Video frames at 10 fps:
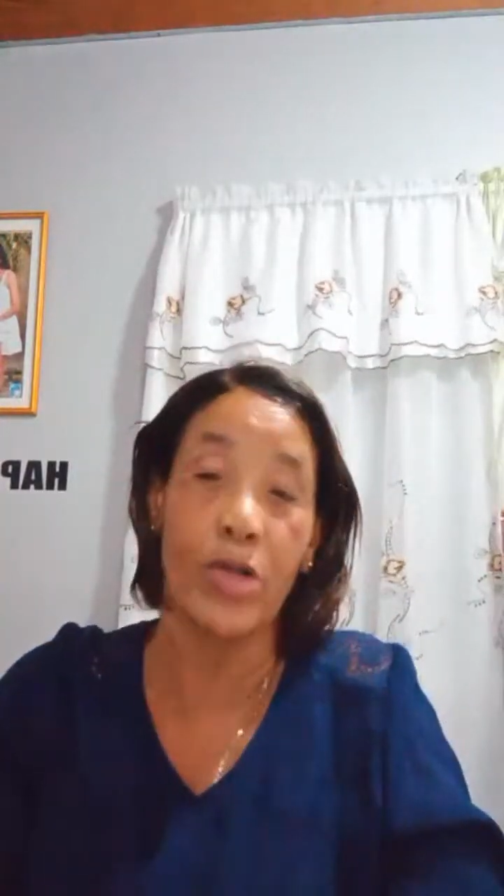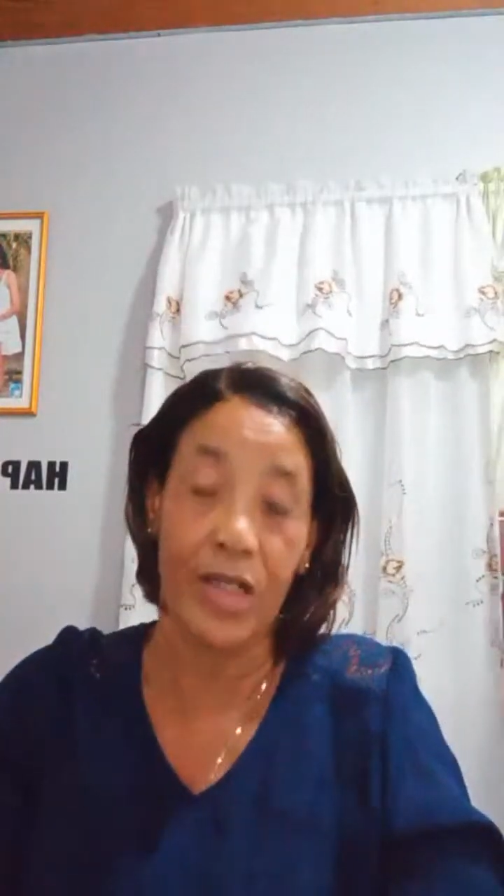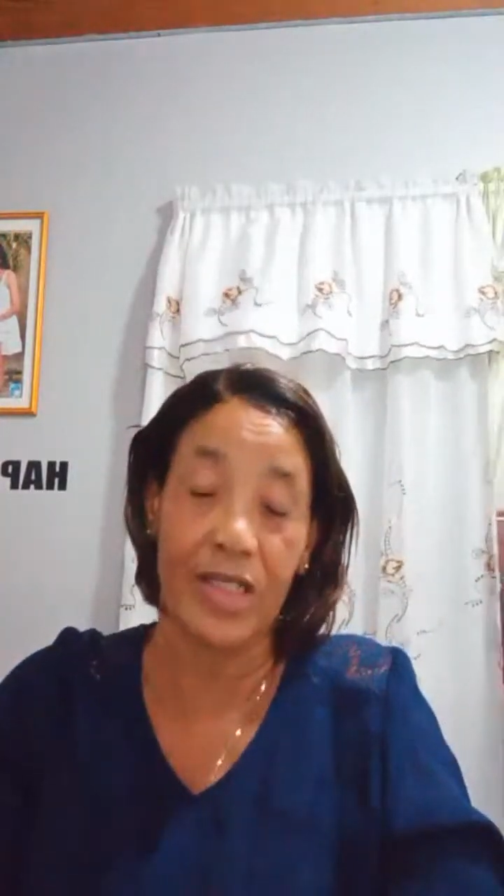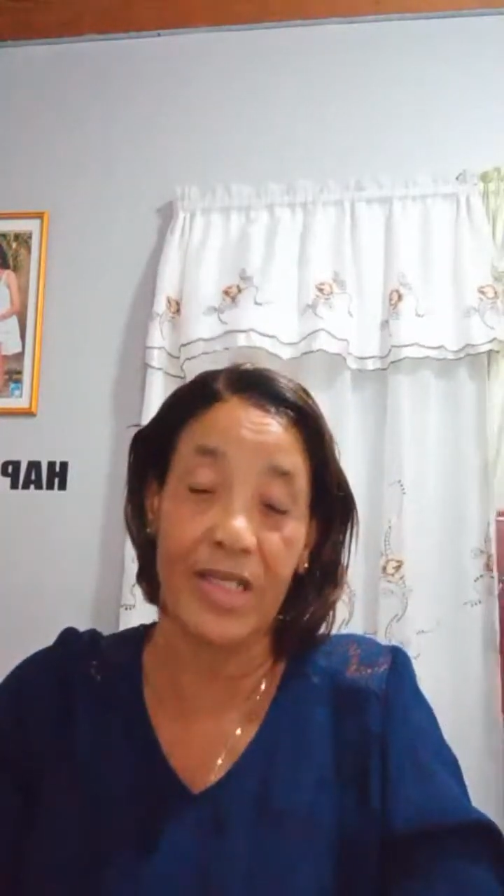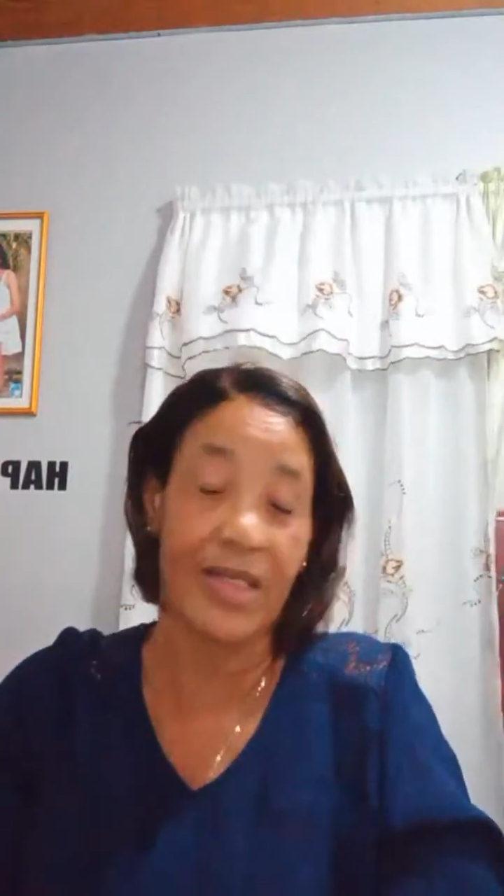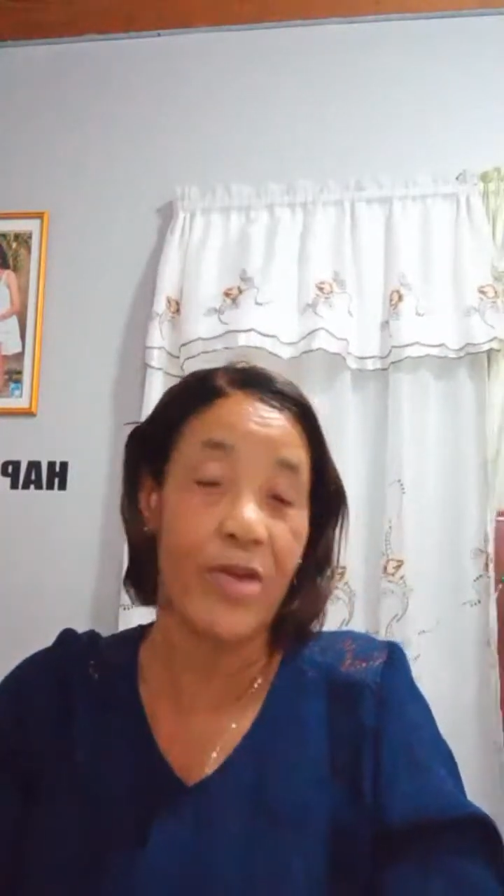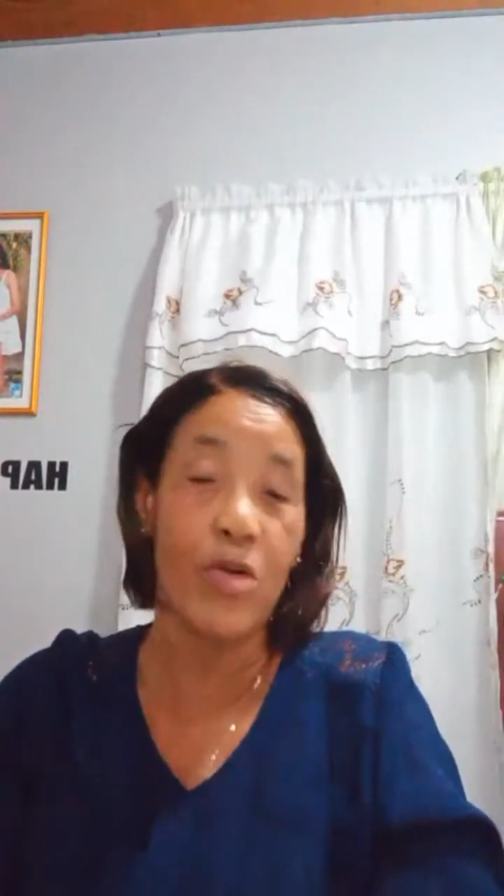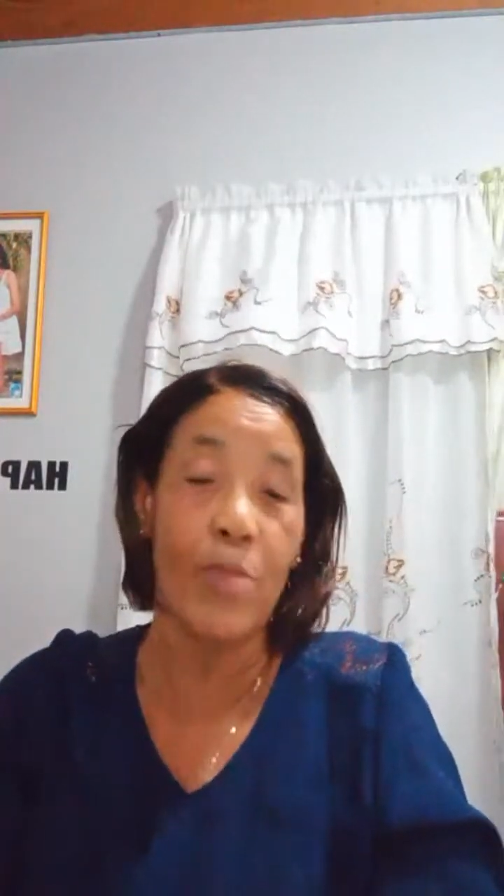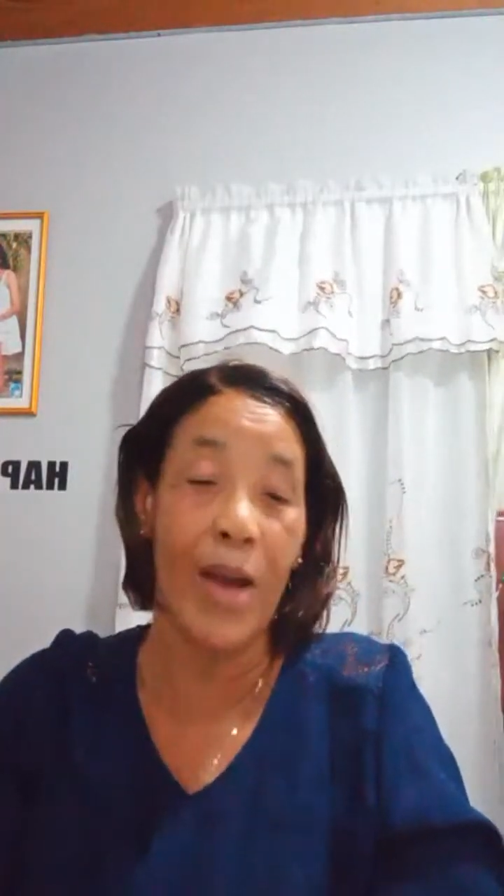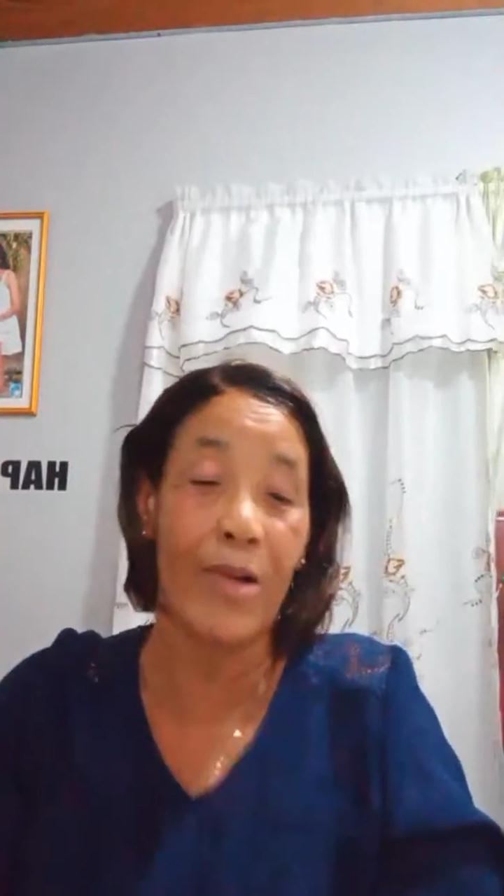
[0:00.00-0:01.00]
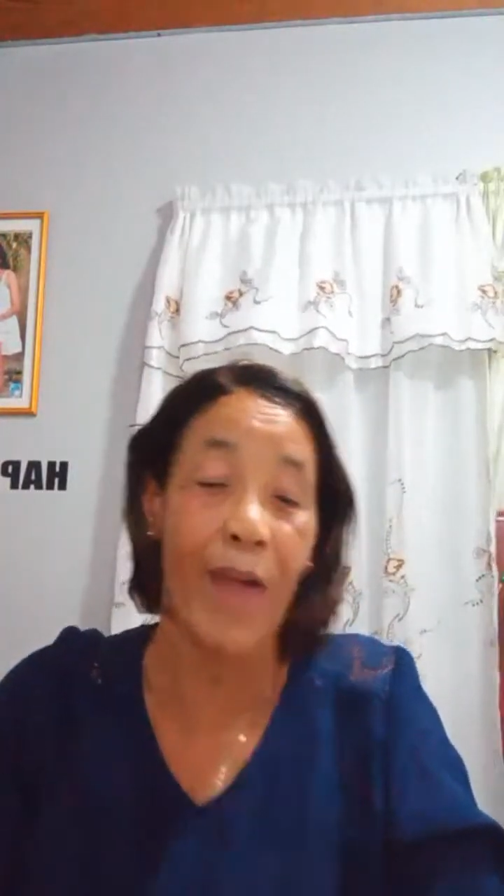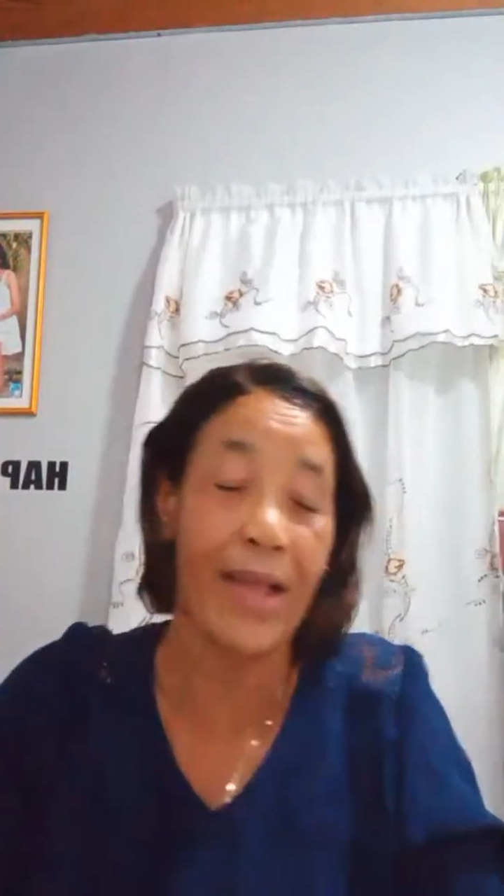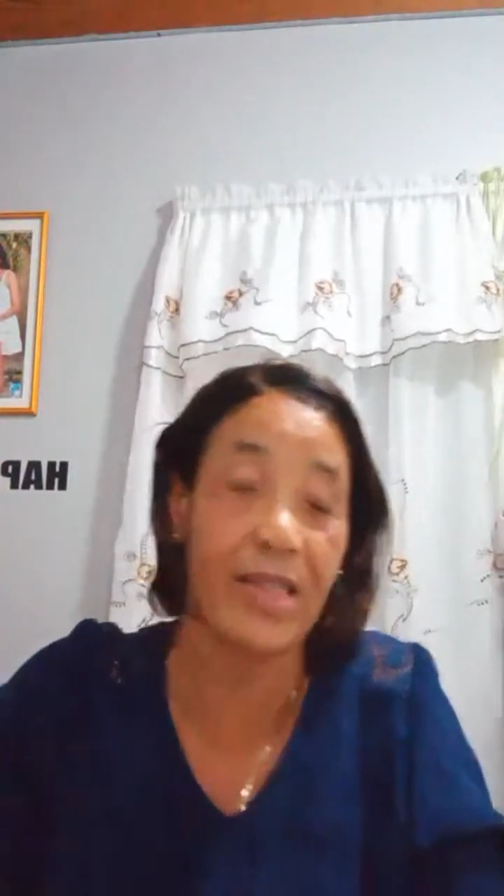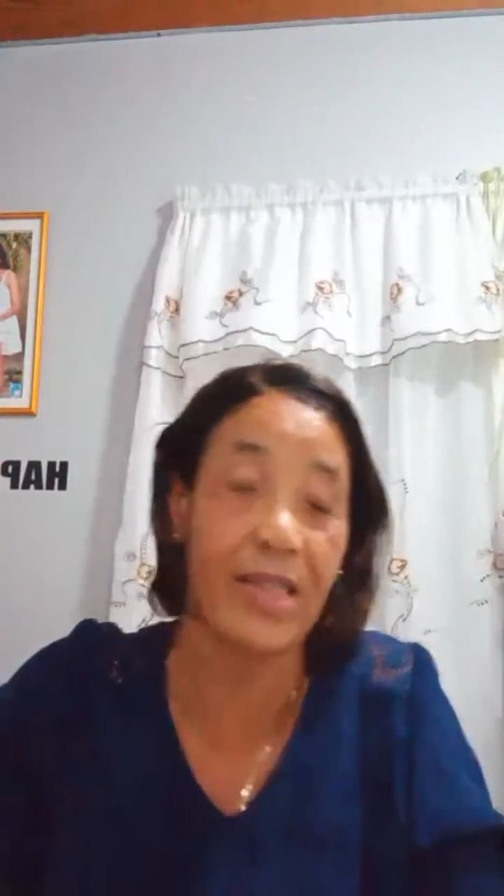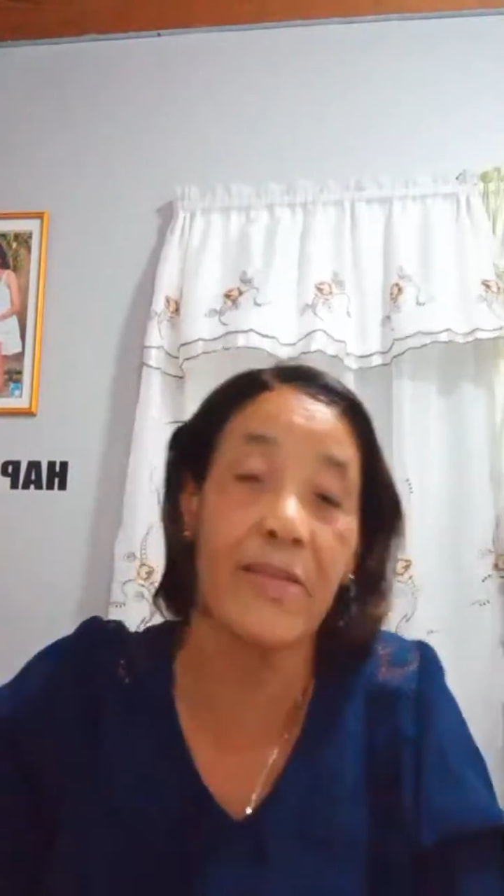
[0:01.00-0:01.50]
justice and human
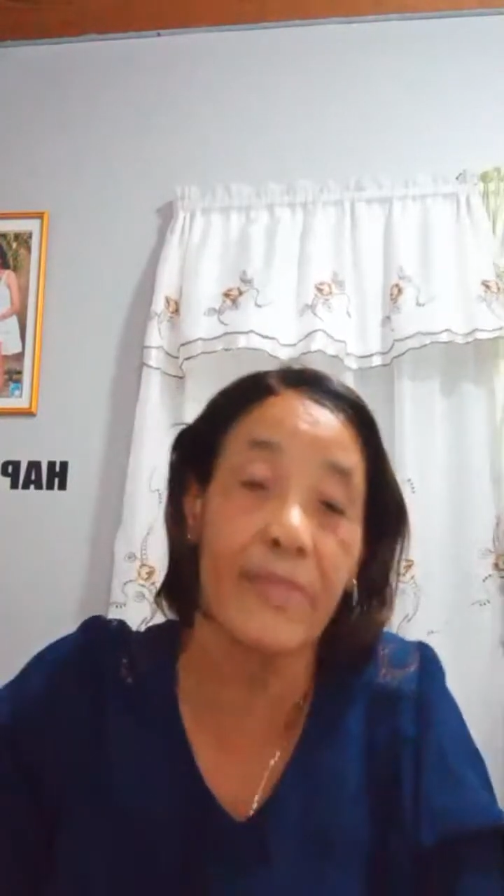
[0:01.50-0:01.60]
rights.